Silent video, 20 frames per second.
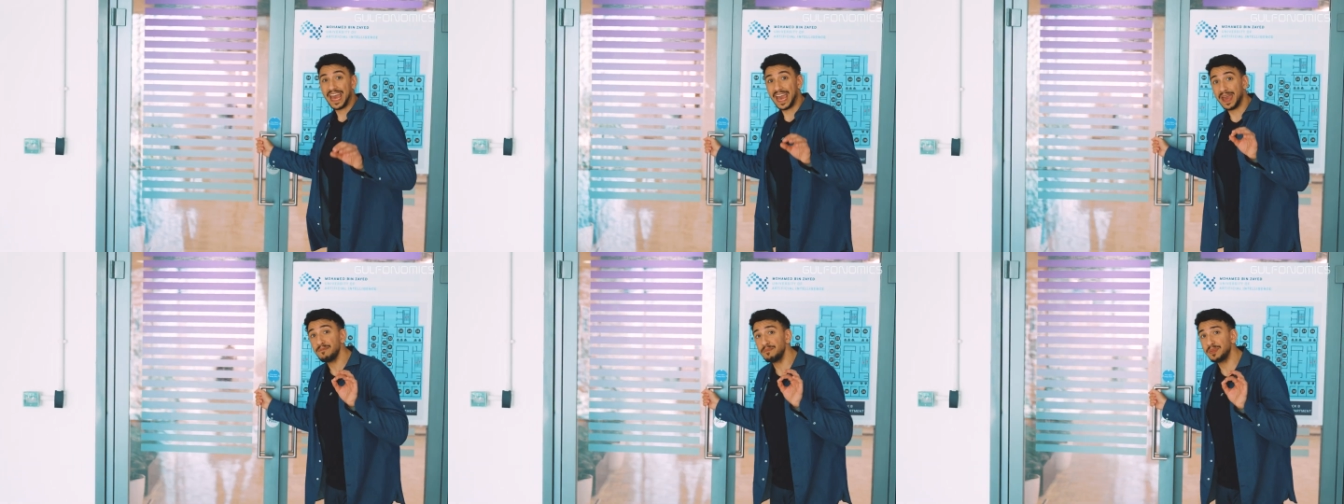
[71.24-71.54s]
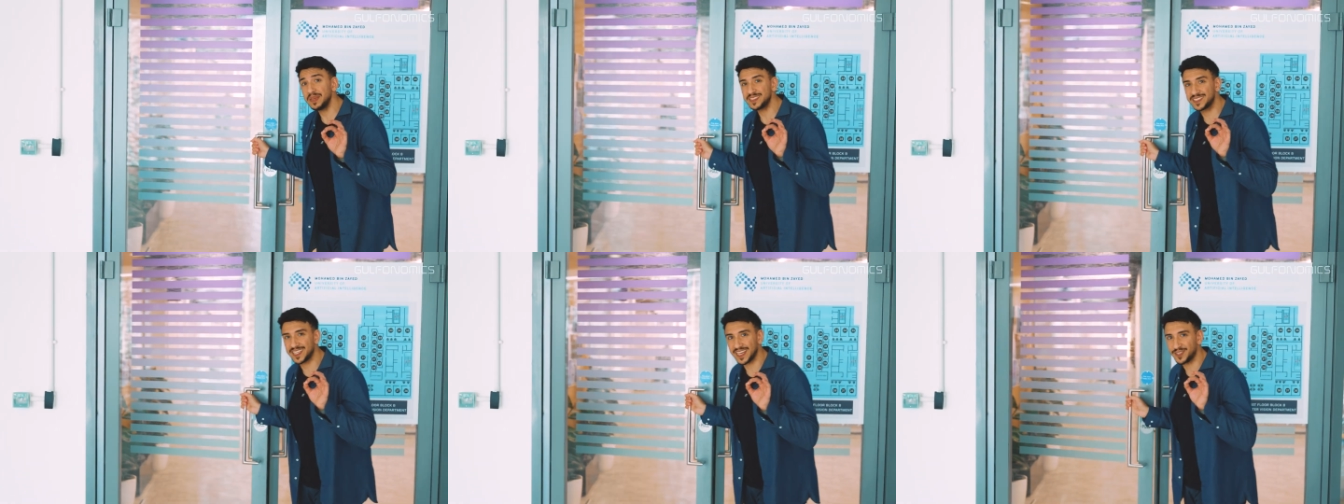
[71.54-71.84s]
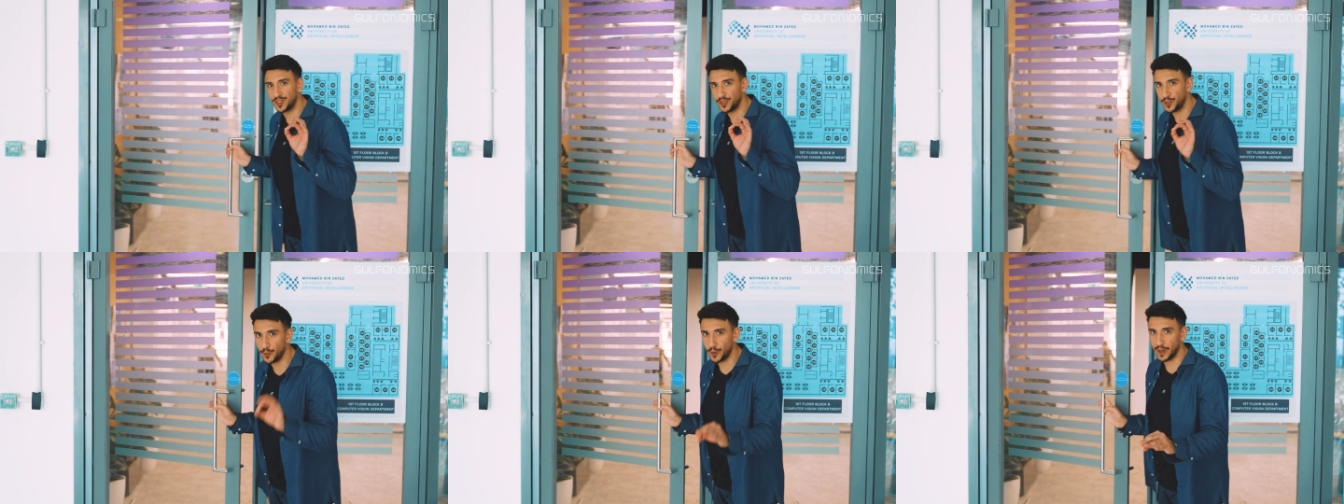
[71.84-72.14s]

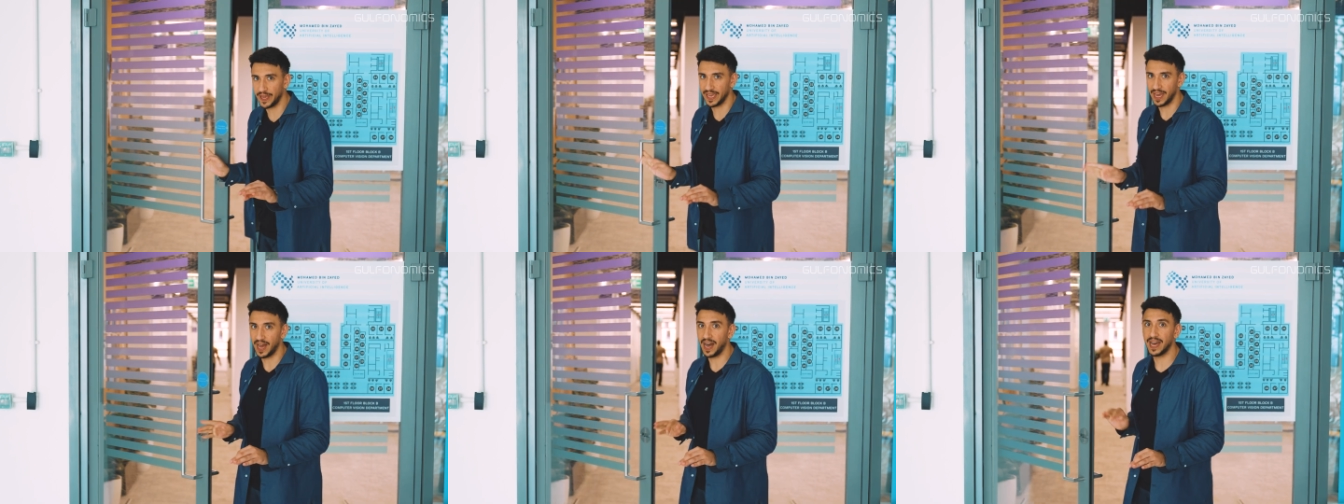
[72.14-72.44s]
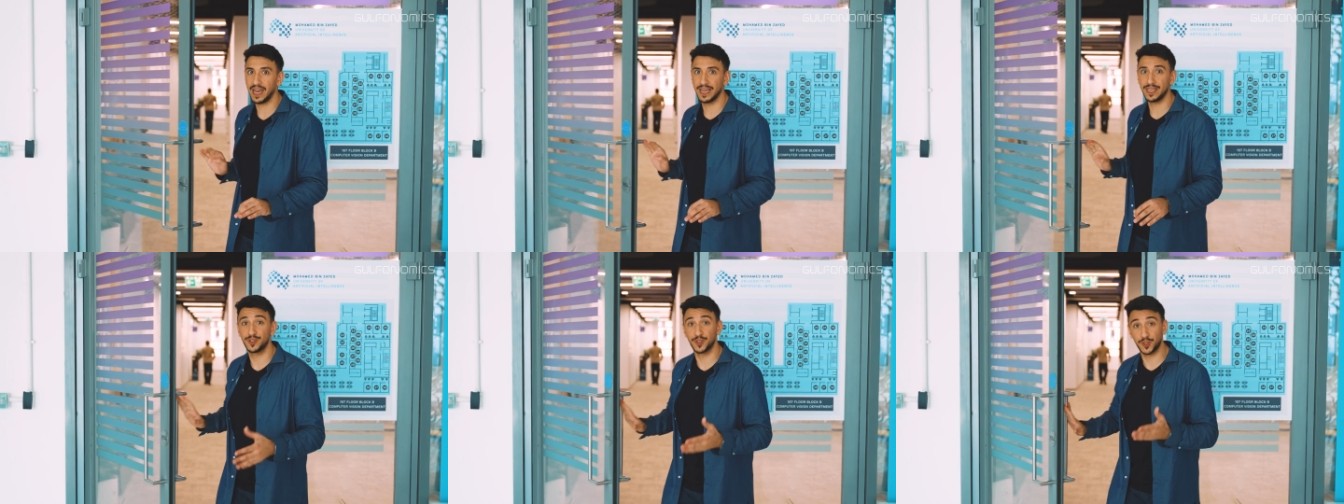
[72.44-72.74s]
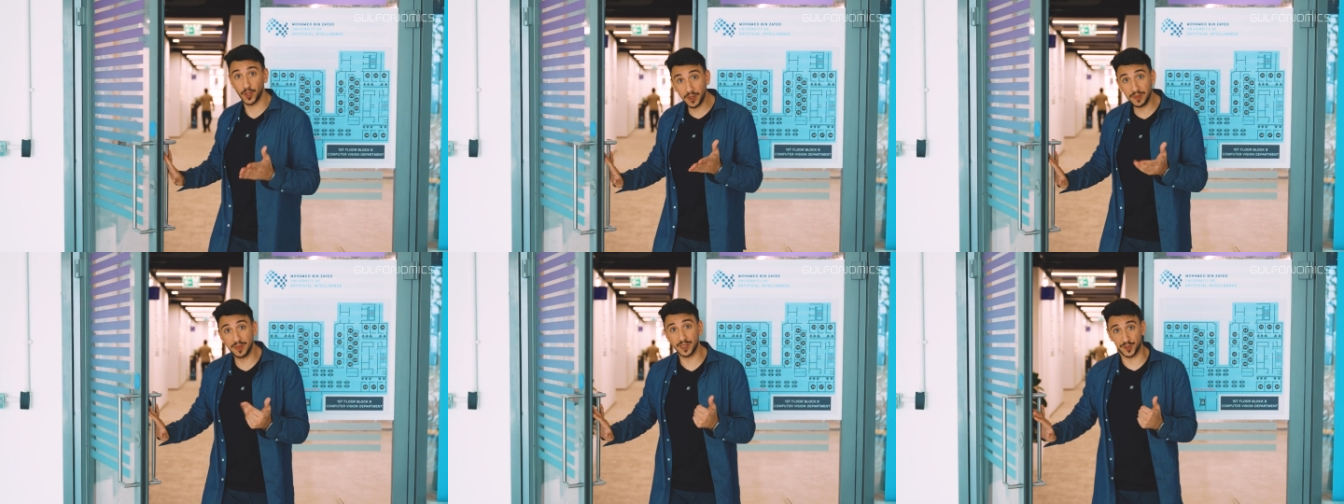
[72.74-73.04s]
MBZUAI
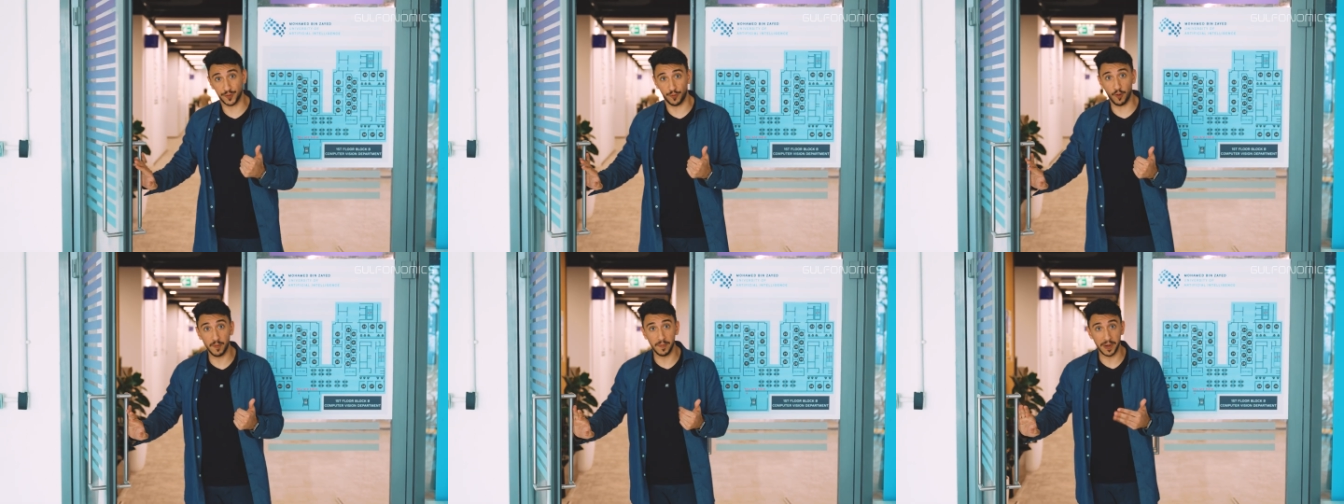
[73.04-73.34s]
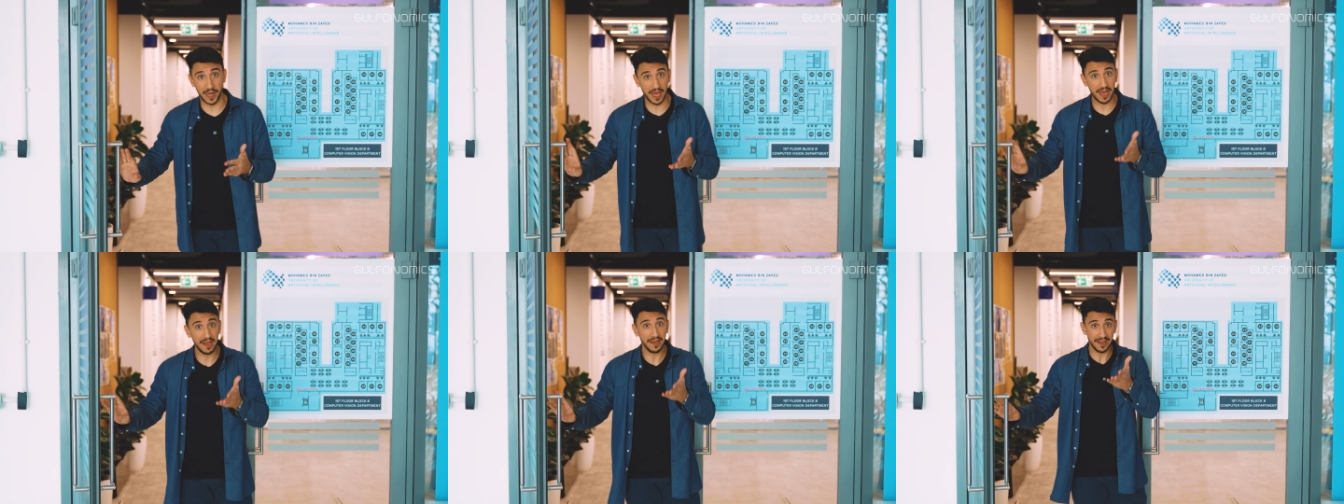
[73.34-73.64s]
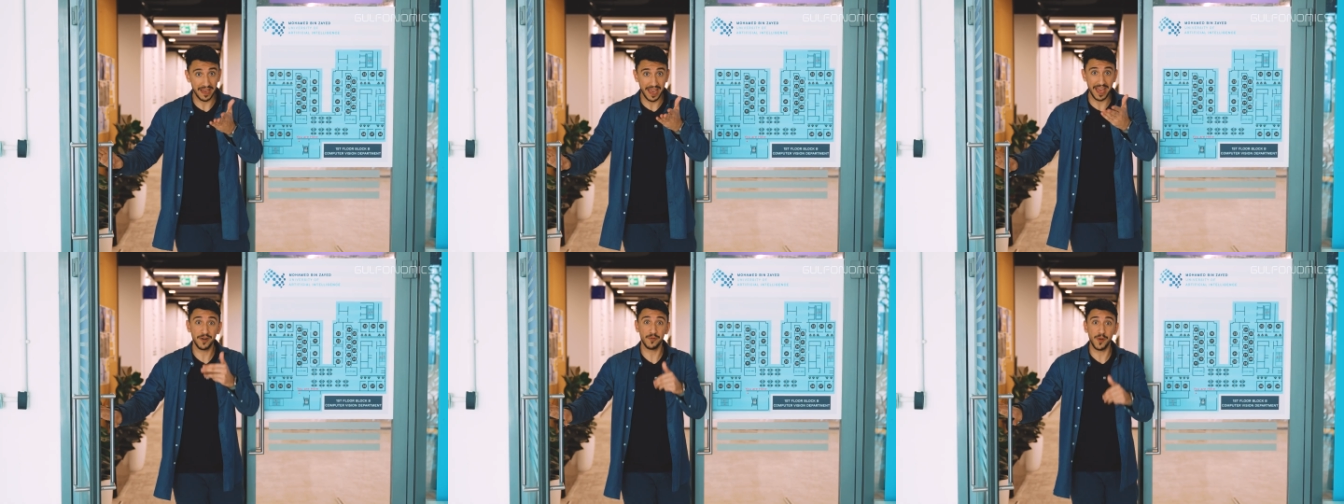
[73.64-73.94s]
took this formula
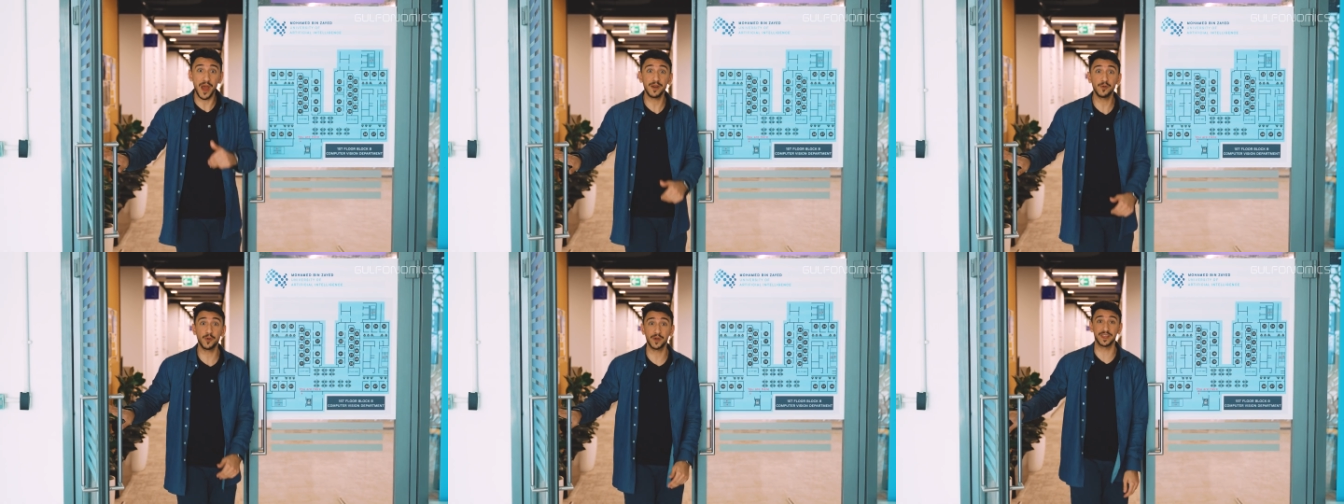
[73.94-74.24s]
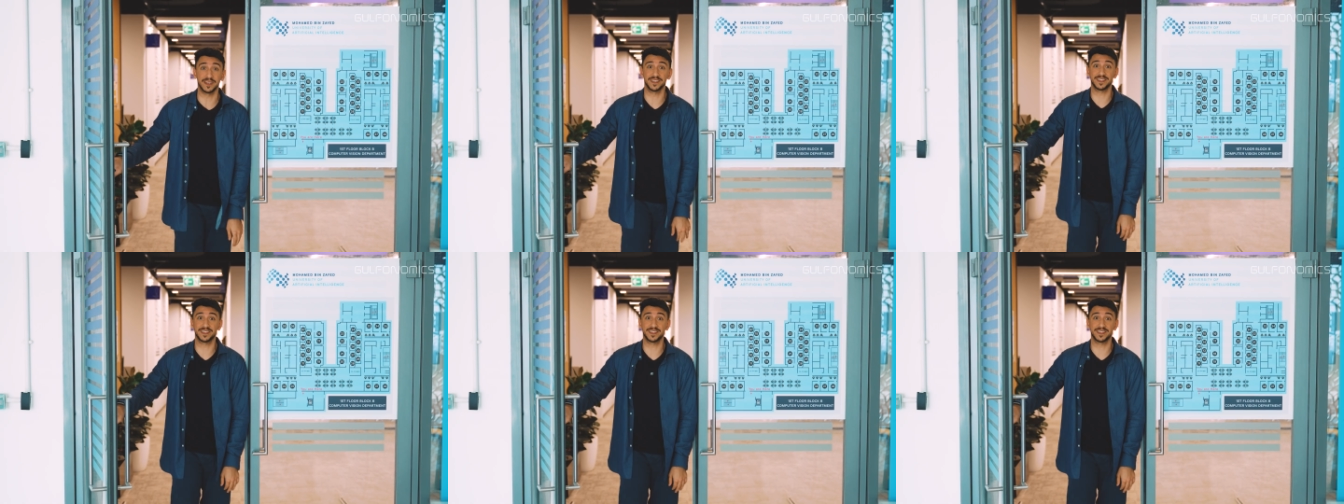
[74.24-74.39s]
and ran with